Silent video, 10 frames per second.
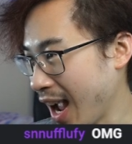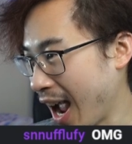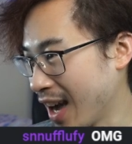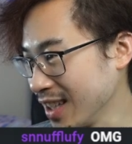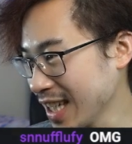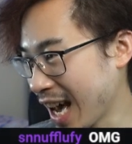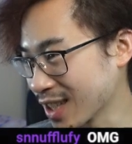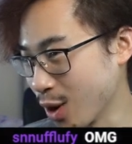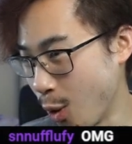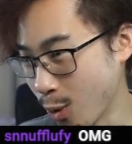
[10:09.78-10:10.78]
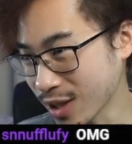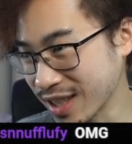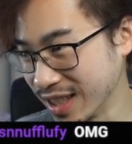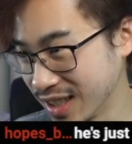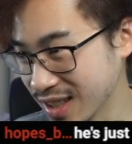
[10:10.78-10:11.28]
Allie has
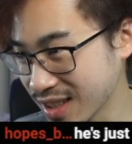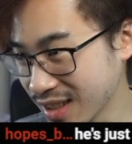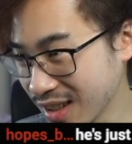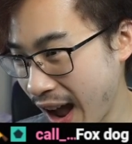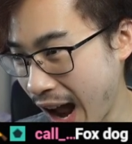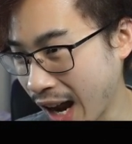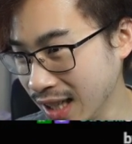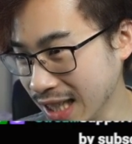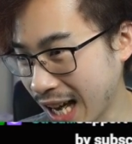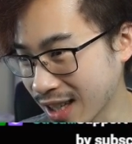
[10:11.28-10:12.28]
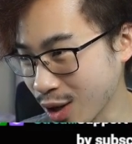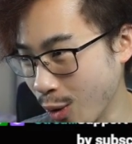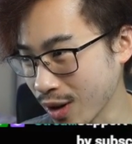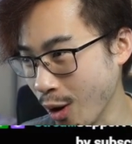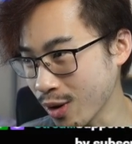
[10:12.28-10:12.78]
horses.
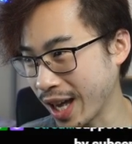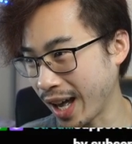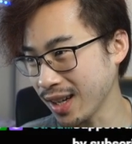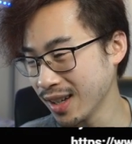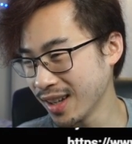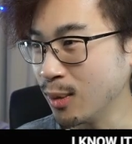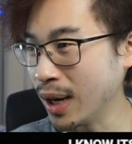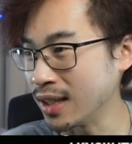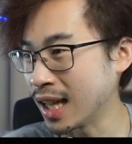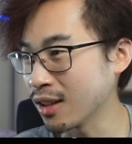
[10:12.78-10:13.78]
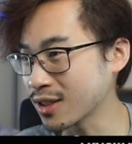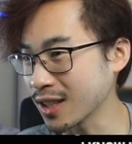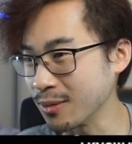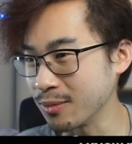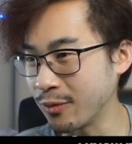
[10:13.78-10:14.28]
Okay. Wait, that looks like
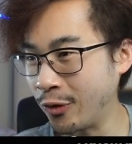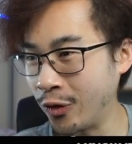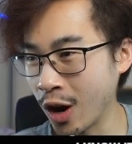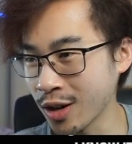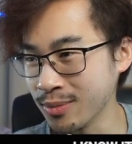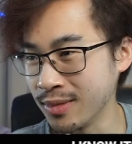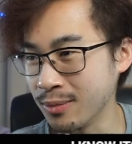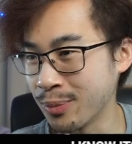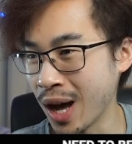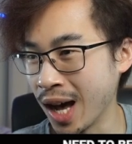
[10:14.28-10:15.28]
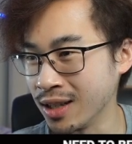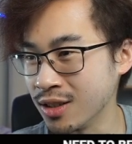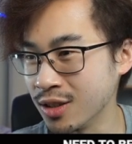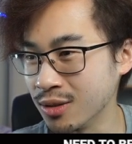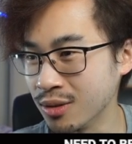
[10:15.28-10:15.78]
a farm
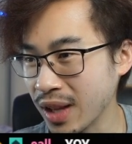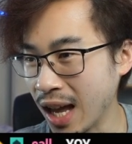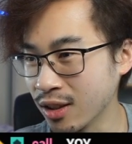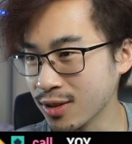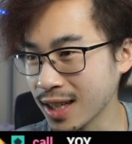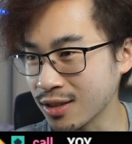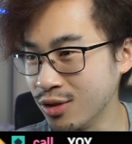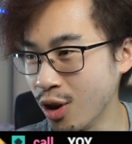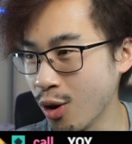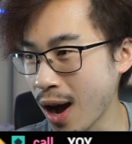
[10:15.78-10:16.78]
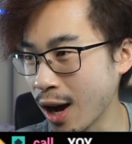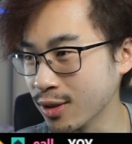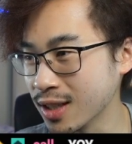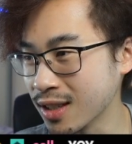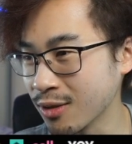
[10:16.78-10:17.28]
behind you. And there's like no
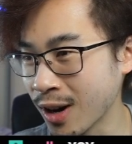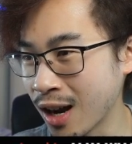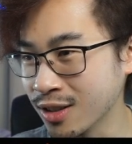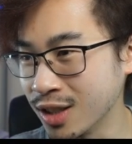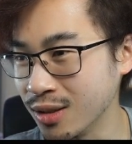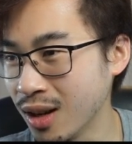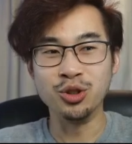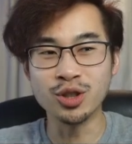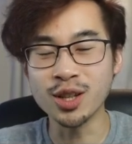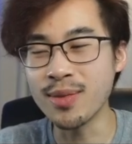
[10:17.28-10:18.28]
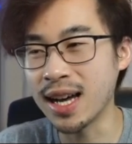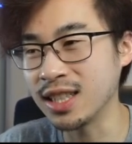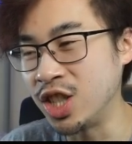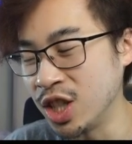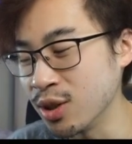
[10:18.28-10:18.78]
houses around you. Using my
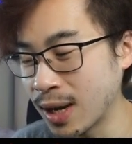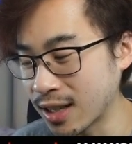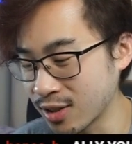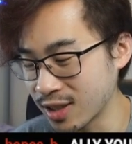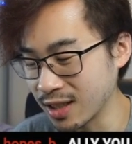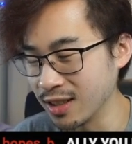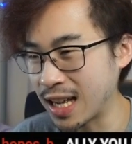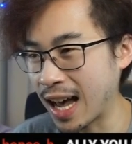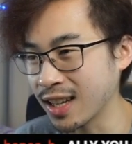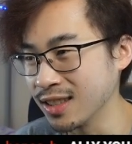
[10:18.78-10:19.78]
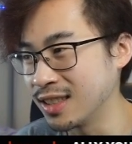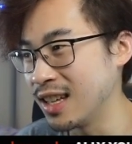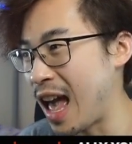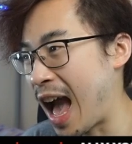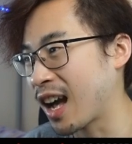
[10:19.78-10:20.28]
GeoGuessr skills, I can
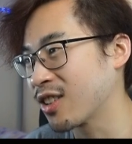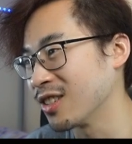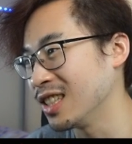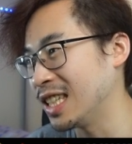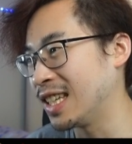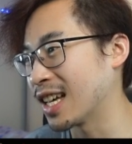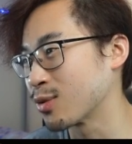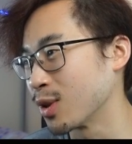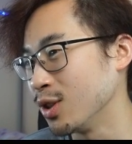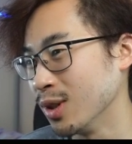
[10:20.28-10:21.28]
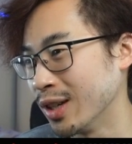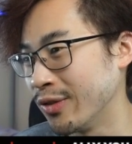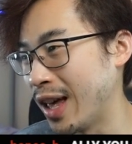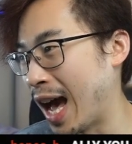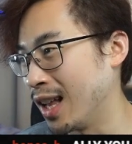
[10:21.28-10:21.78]
accurately guess where you
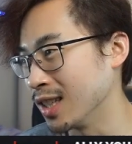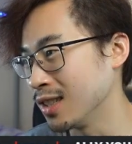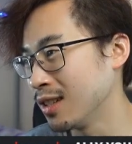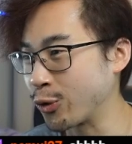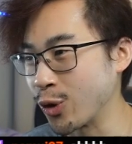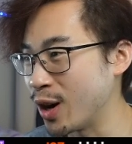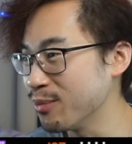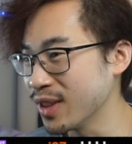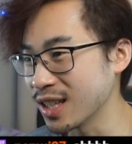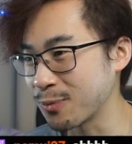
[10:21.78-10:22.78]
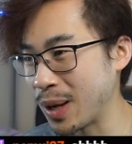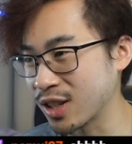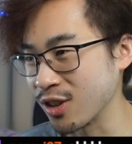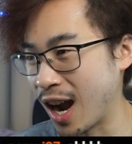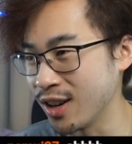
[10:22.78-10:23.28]
live, Allie. From this
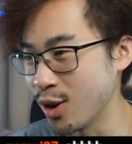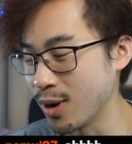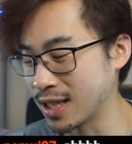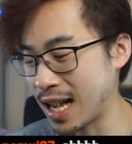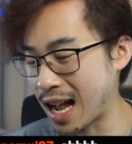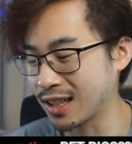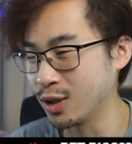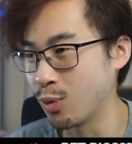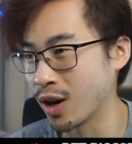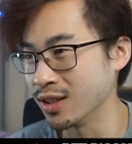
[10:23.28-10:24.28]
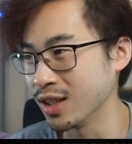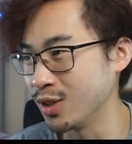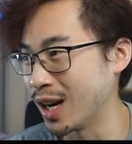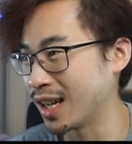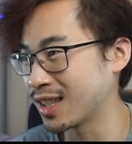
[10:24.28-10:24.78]
picture, I know exactly where in the
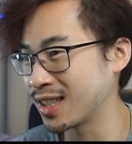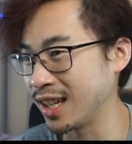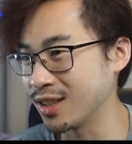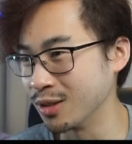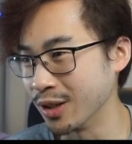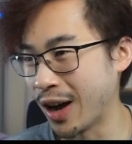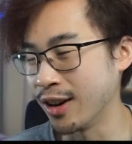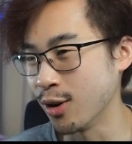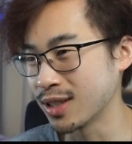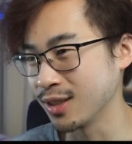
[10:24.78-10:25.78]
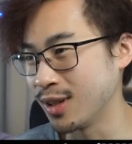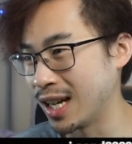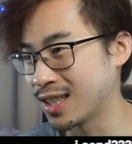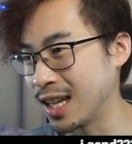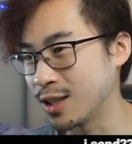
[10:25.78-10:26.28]
United States you live. I know it's the
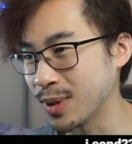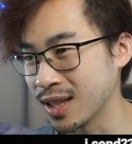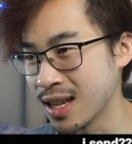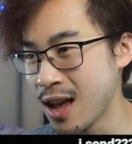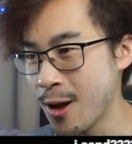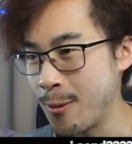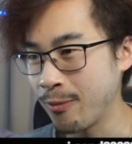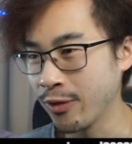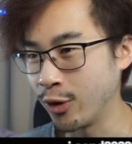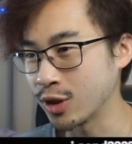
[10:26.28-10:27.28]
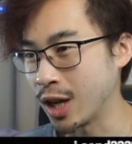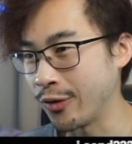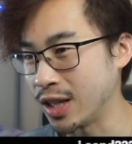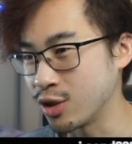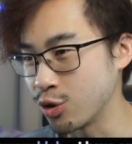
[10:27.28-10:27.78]
United States because, first
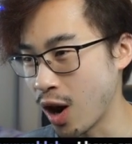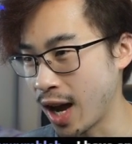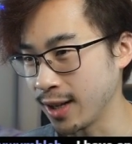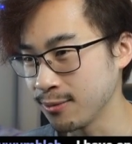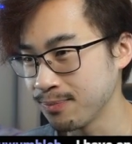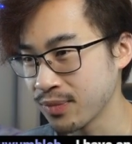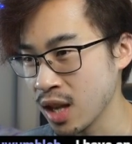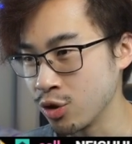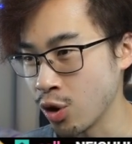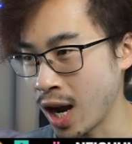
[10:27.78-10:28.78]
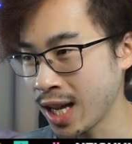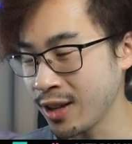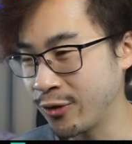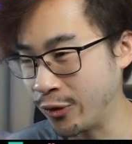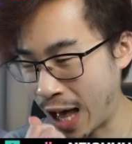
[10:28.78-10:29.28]
off, it's dry. Dry
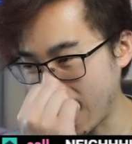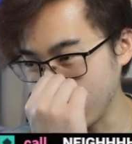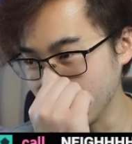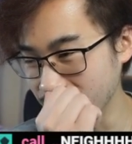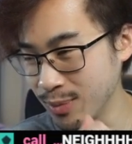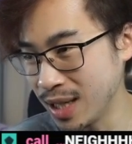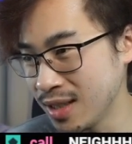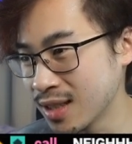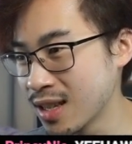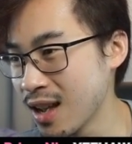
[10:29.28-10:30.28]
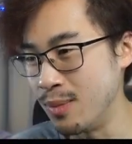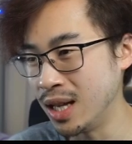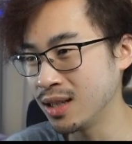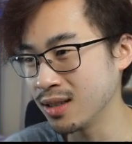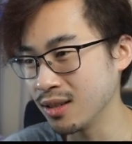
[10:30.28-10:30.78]
and flat usually means
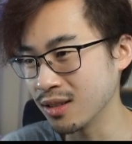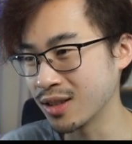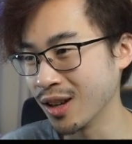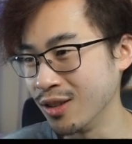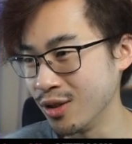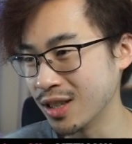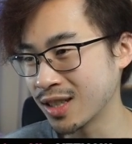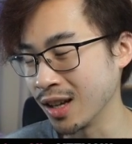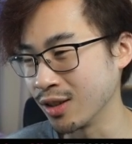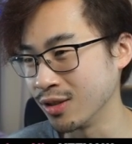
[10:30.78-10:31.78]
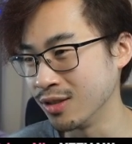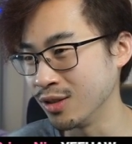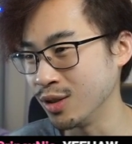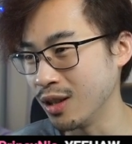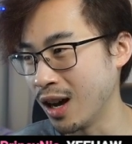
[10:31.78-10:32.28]
mid to
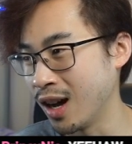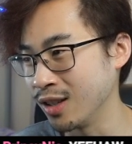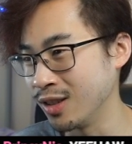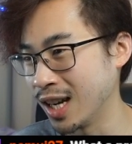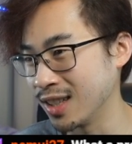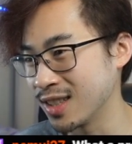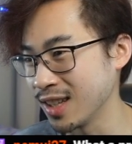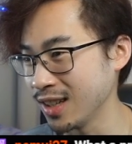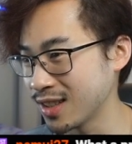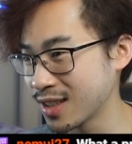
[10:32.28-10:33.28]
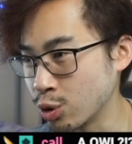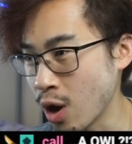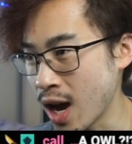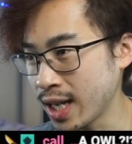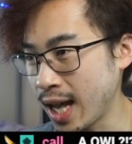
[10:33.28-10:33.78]
southern United States.
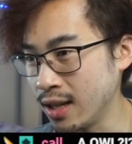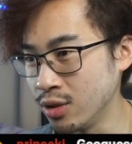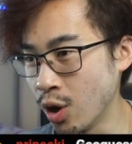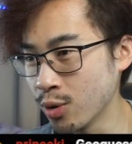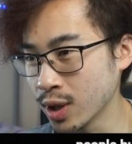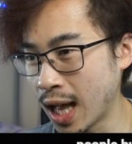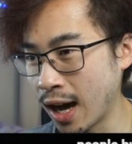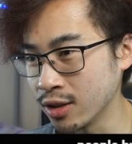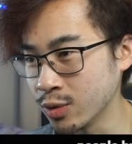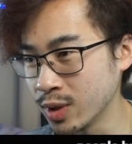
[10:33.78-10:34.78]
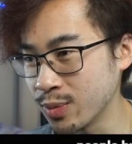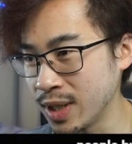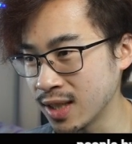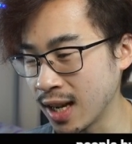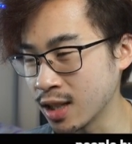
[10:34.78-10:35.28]
Dry and no clouds, which
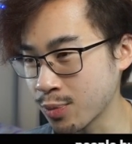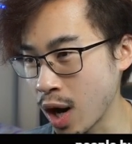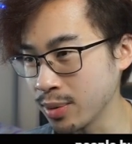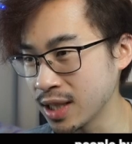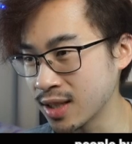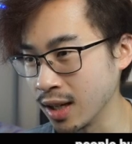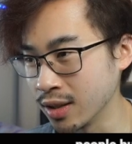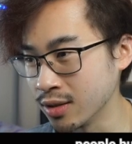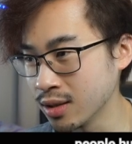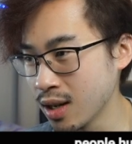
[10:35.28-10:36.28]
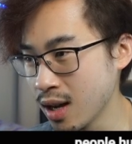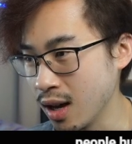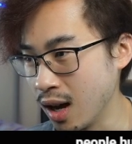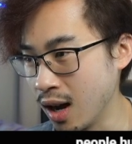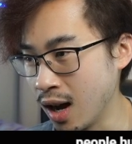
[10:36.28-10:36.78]
means that it's probably southern.
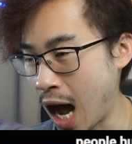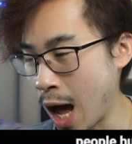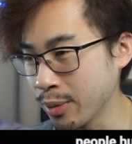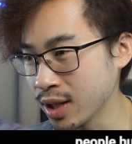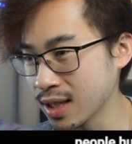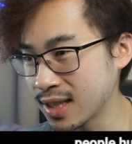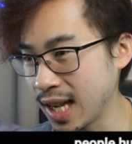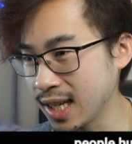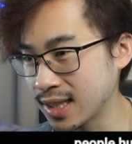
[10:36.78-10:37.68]
I'm gonna say